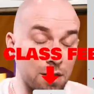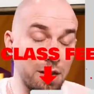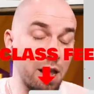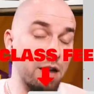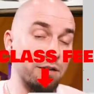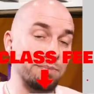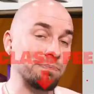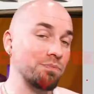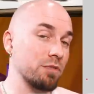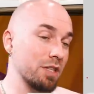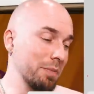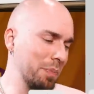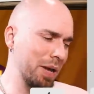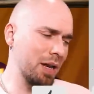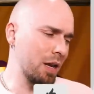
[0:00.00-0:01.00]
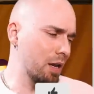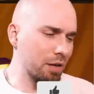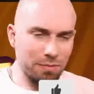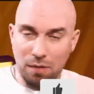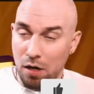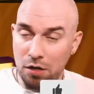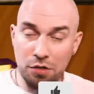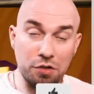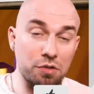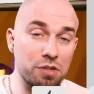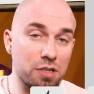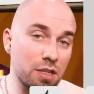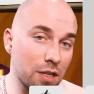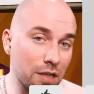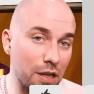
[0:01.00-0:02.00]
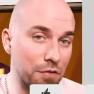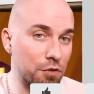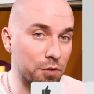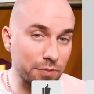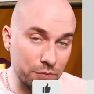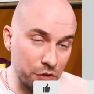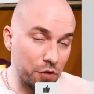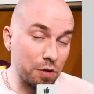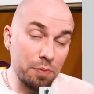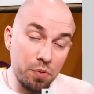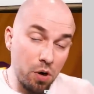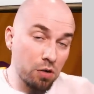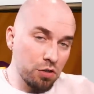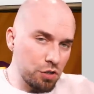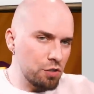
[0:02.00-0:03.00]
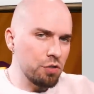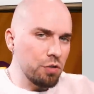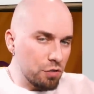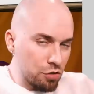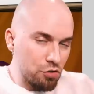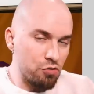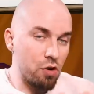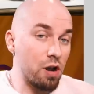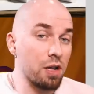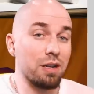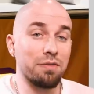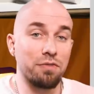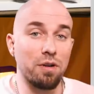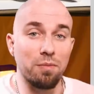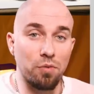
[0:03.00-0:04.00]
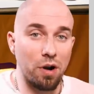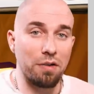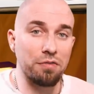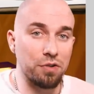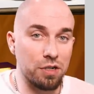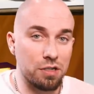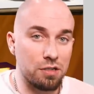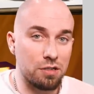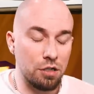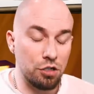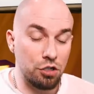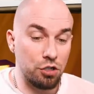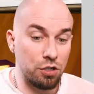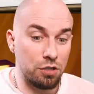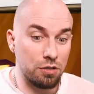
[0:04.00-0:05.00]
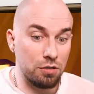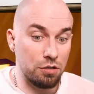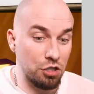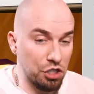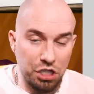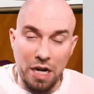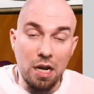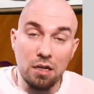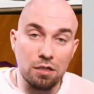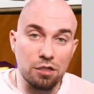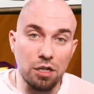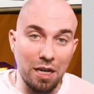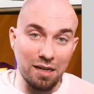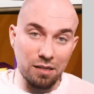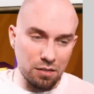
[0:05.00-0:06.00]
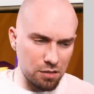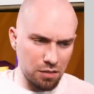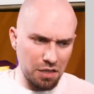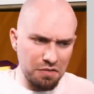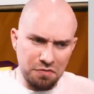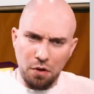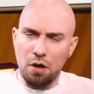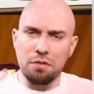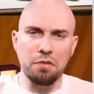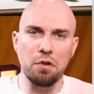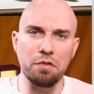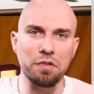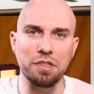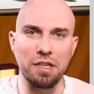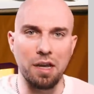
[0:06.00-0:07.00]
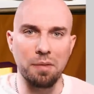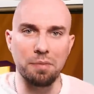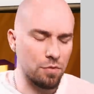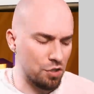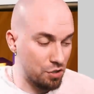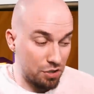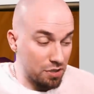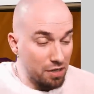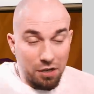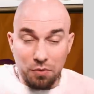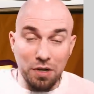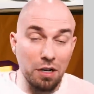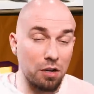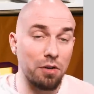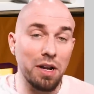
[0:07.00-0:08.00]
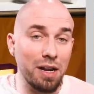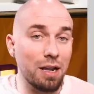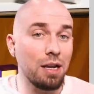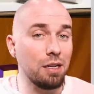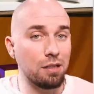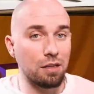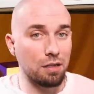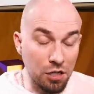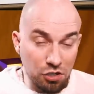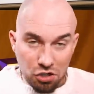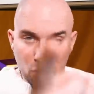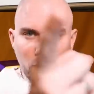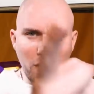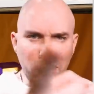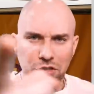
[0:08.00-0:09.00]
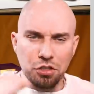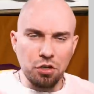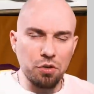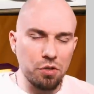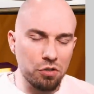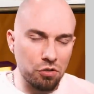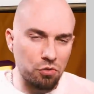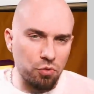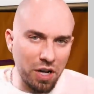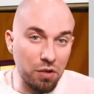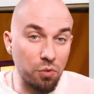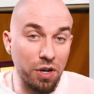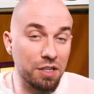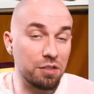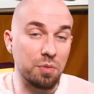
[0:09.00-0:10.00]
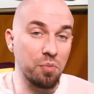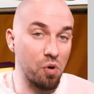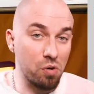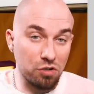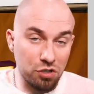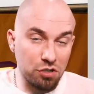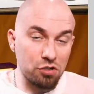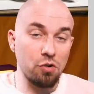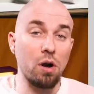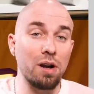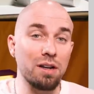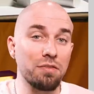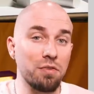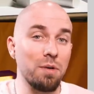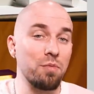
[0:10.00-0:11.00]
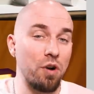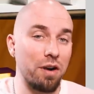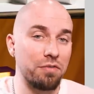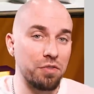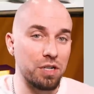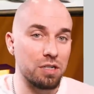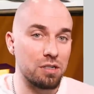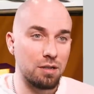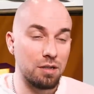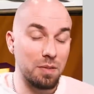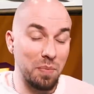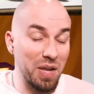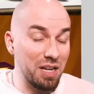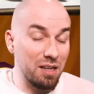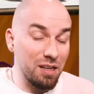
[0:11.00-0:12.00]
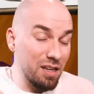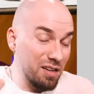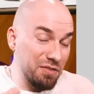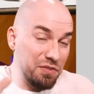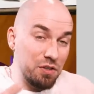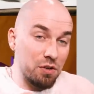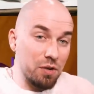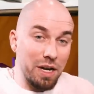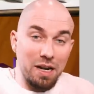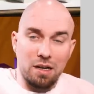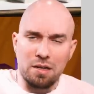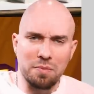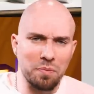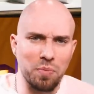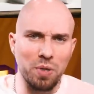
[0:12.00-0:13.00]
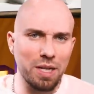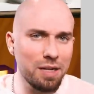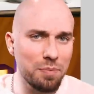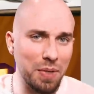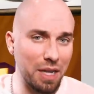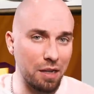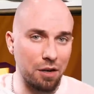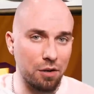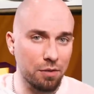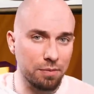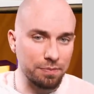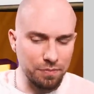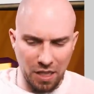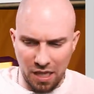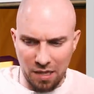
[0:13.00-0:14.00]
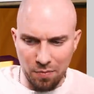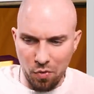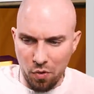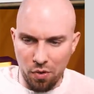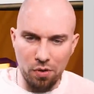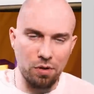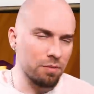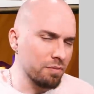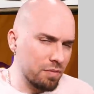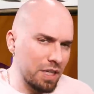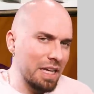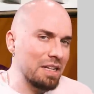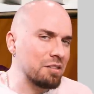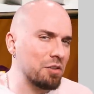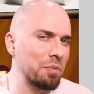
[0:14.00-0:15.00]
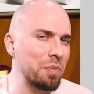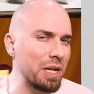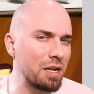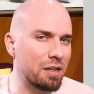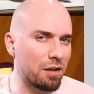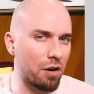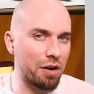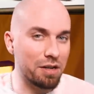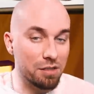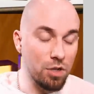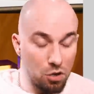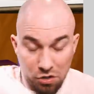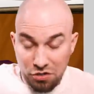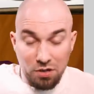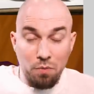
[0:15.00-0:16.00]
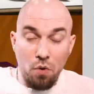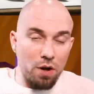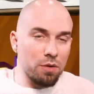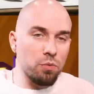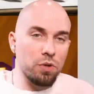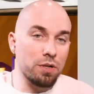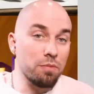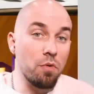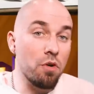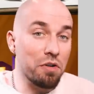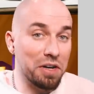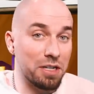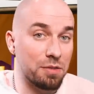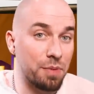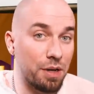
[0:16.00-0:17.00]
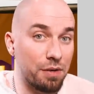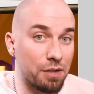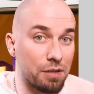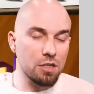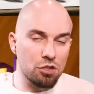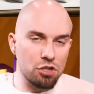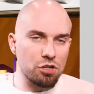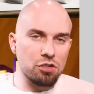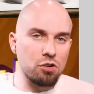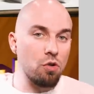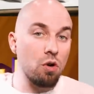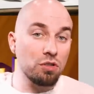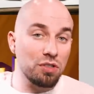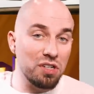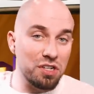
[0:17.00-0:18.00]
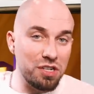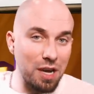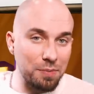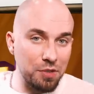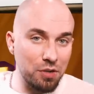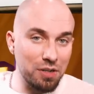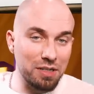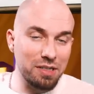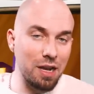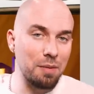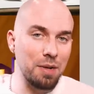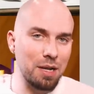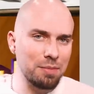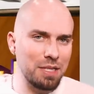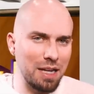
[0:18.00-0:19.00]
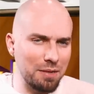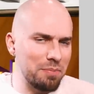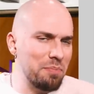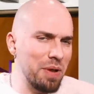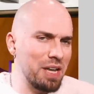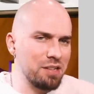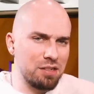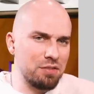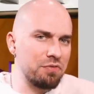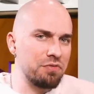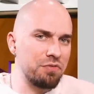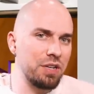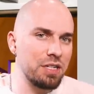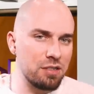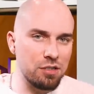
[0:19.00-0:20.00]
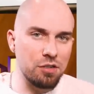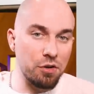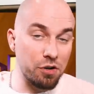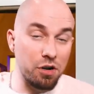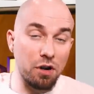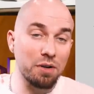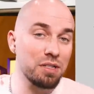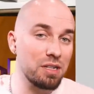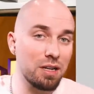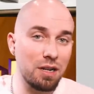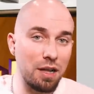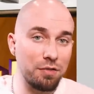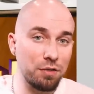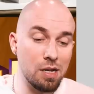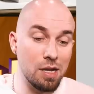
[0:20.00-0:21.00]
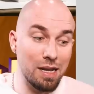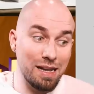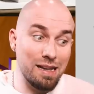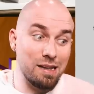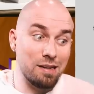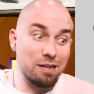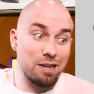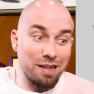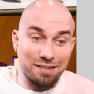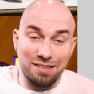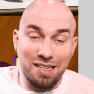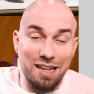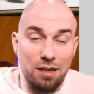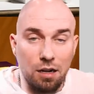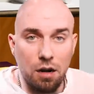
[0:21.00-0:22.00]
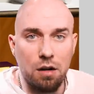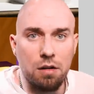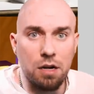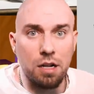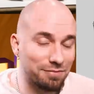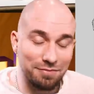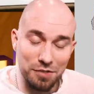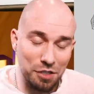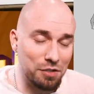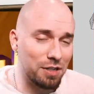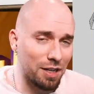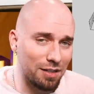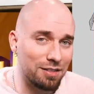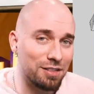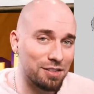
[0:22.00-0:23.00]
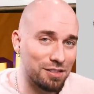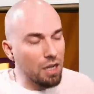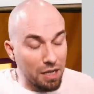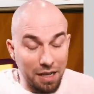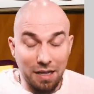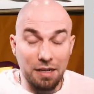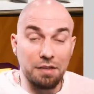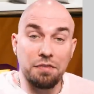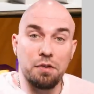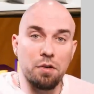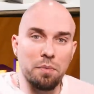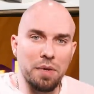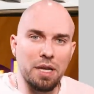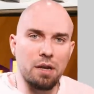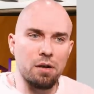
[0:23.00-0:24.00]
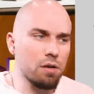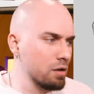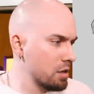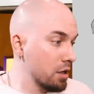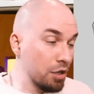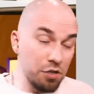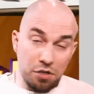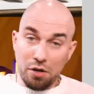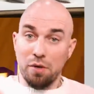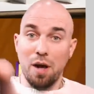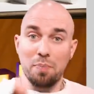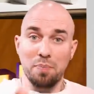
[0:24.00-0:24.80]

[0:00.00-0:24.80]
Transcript: Now, depending on your skill level, your approach to drawing from reference should change and evolve over time, just like when learning anything. So I'll show you the right way to approach drawing from reference, depending if you're a complete beginner, a more intermediate artist or someone with more experience. Just scroll to the chapter in a timeline that best fits your current skill level and let's get learning. You got this. And if you're a beginner, you're up.